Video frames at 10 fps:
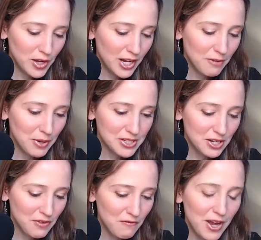creating a
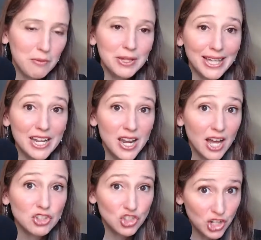positive environment
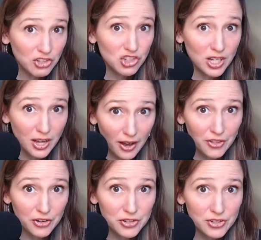and not judging
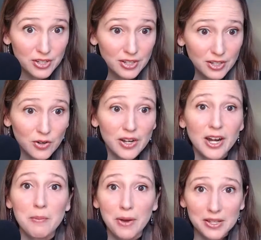others,
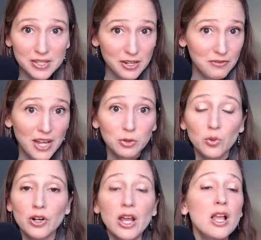creating a positive
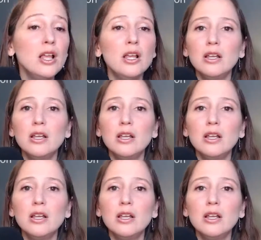network,